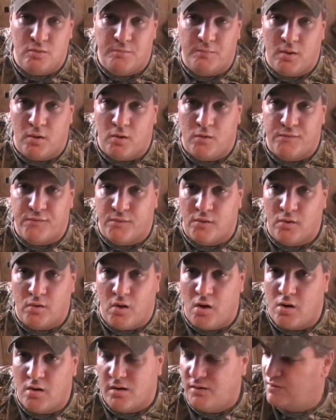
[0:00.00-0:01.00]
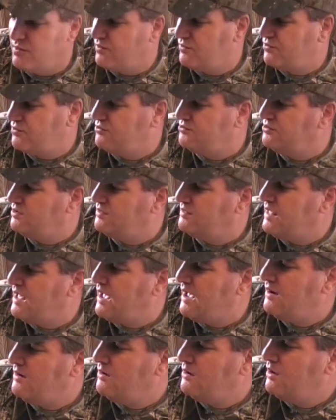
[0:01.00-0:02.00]
bow for longer distance than
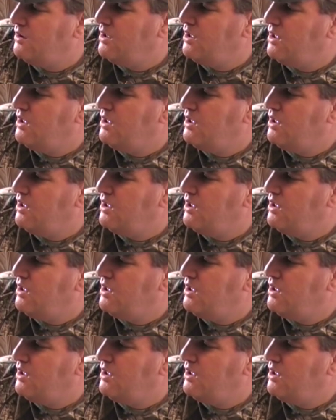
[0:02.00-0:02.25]
that.